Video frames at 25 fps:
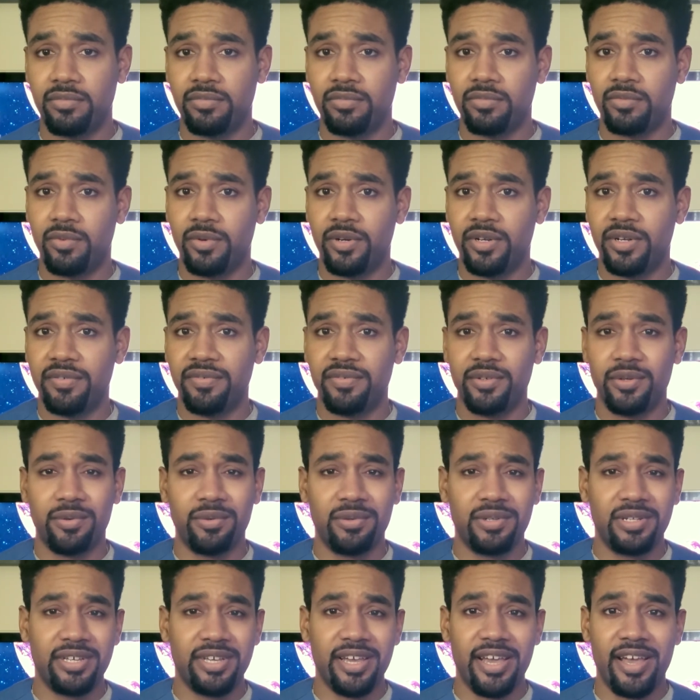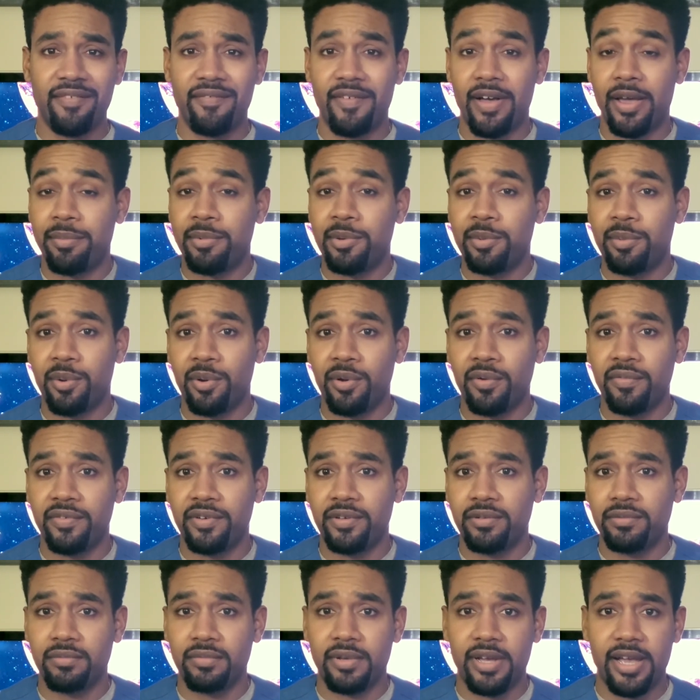What if you only have
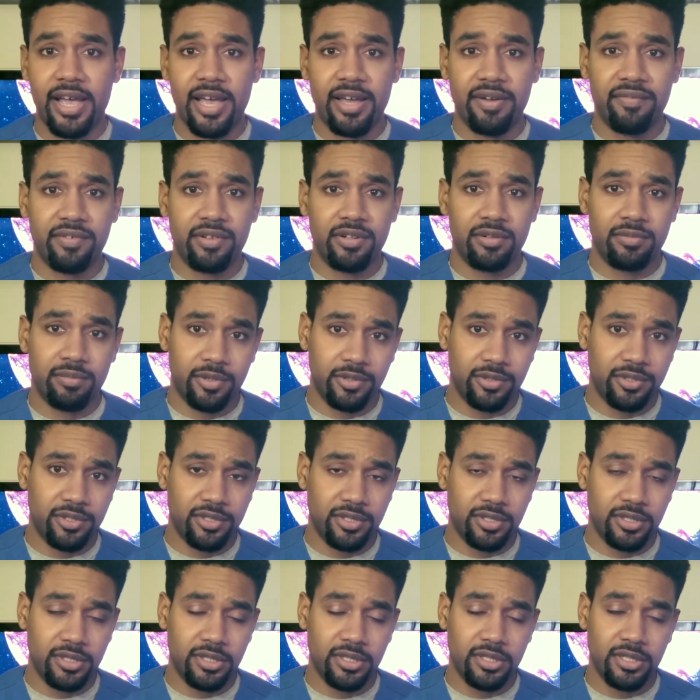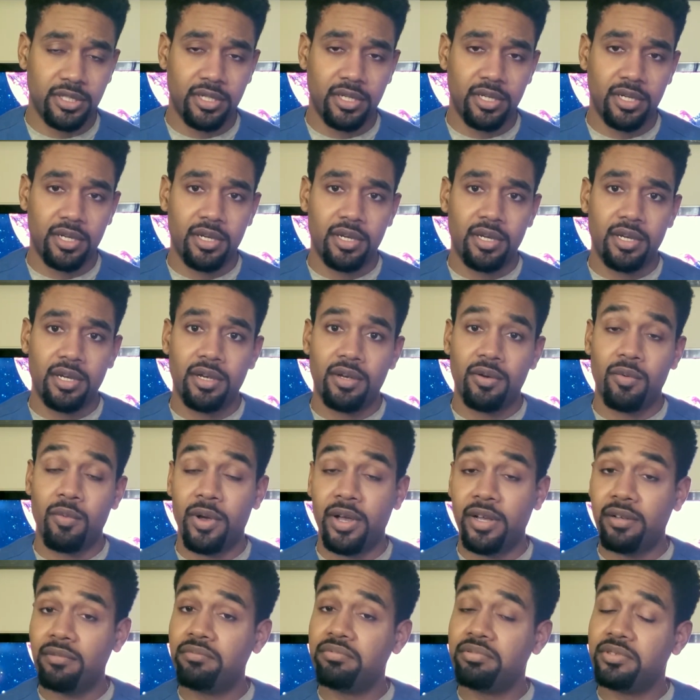ibuprofen, Advil, Motrin?
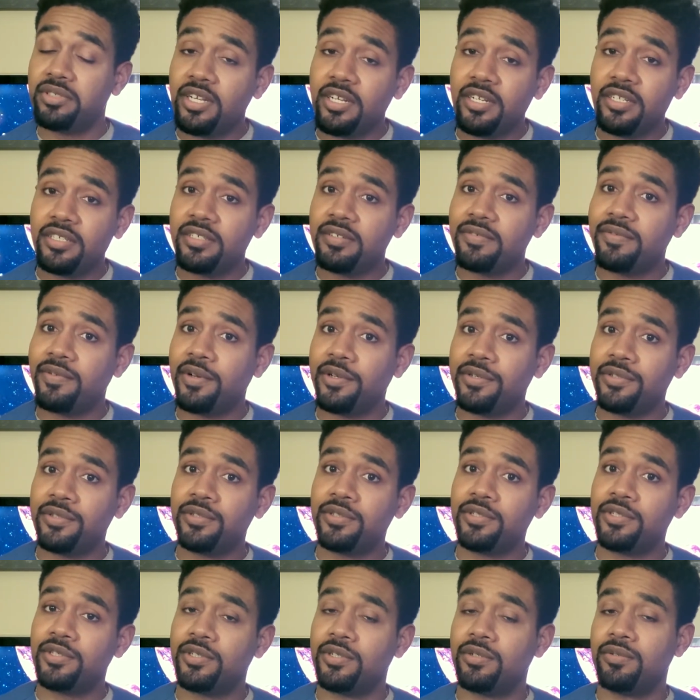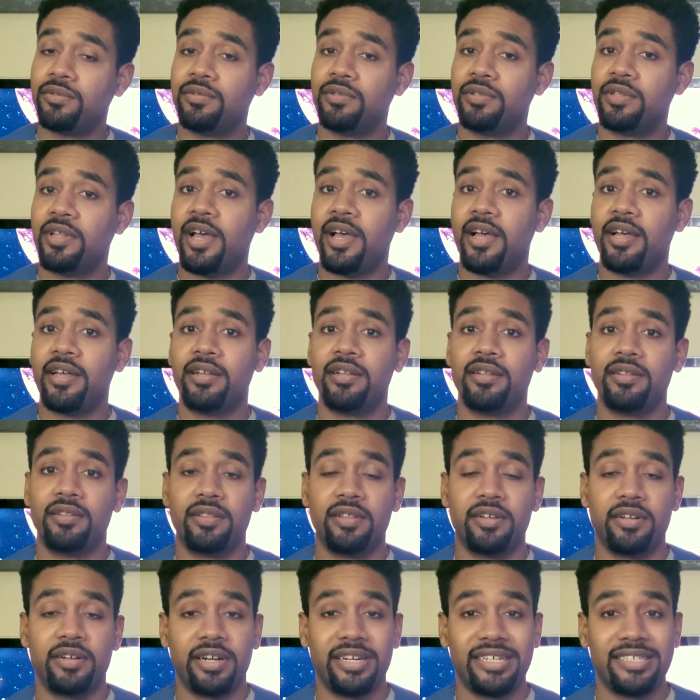Well, studies have also shown that
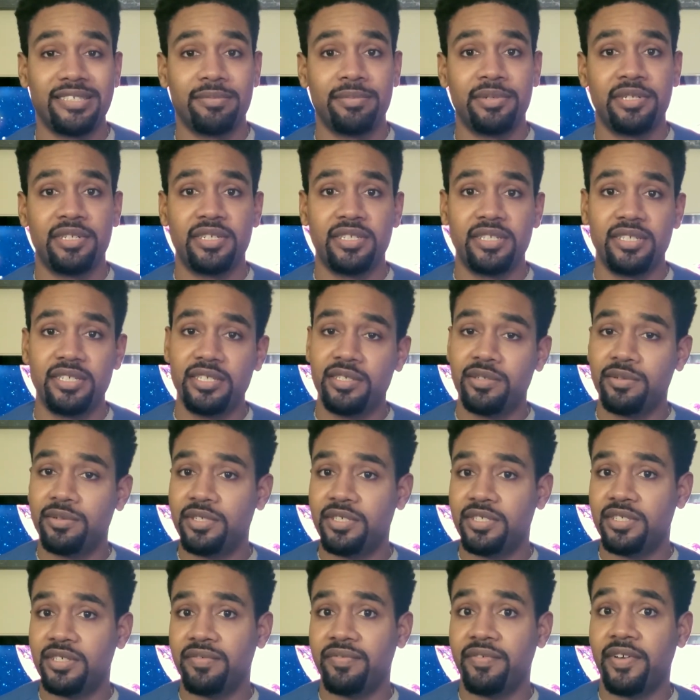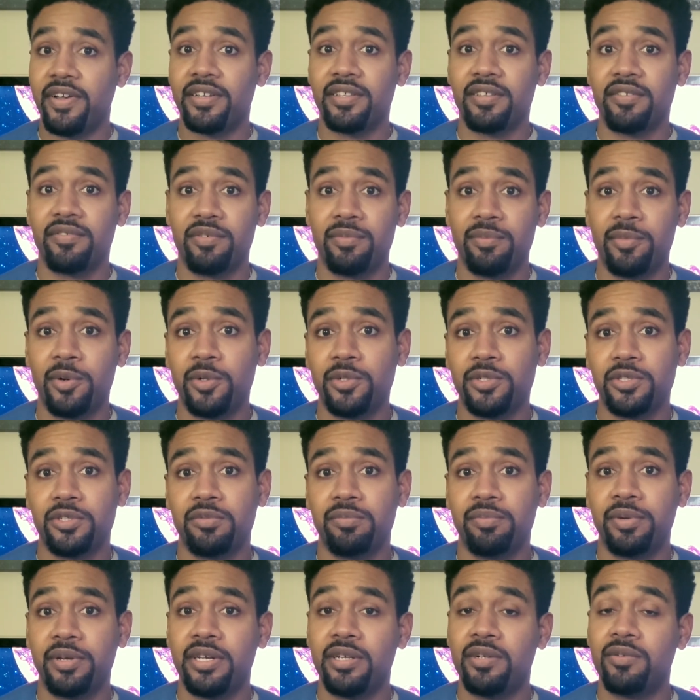there has been a decreased effect of
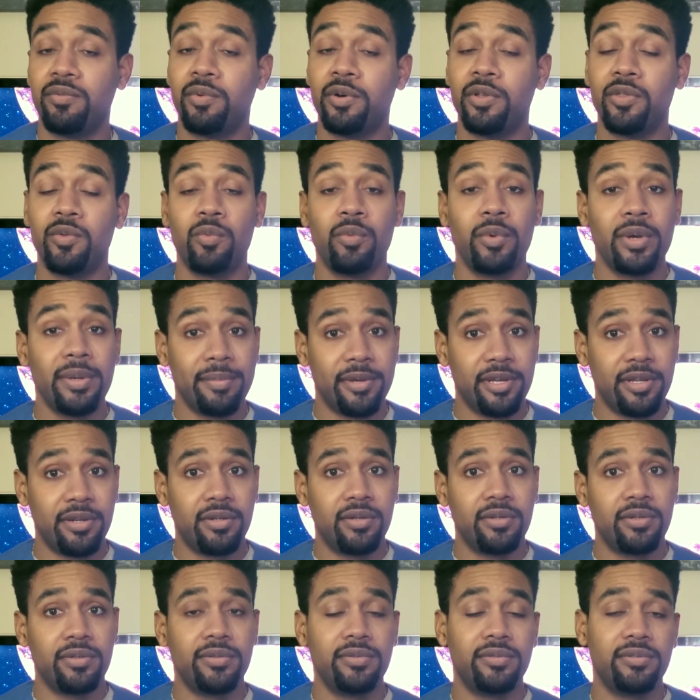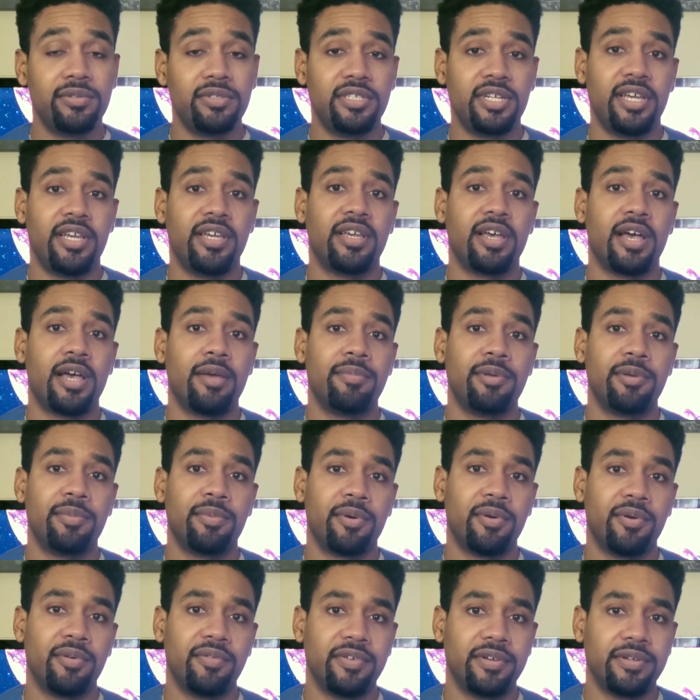emotional pain with women who take
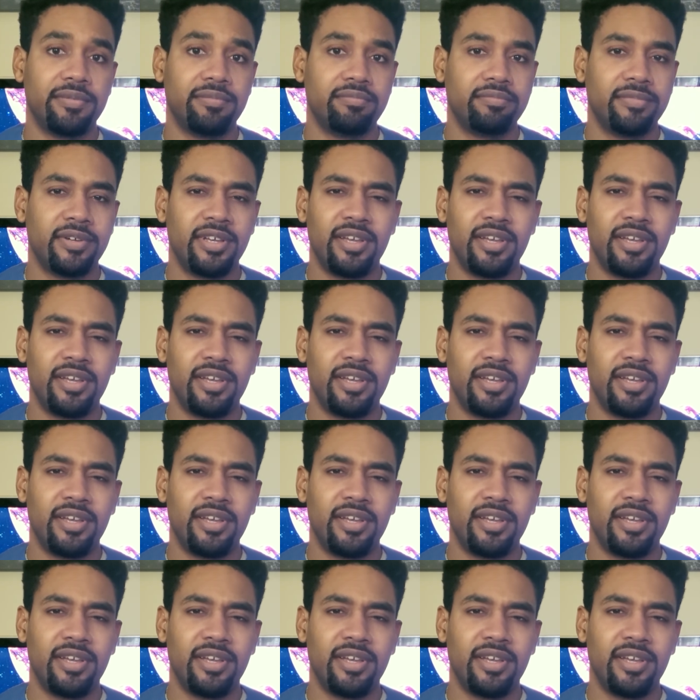ibuprofen.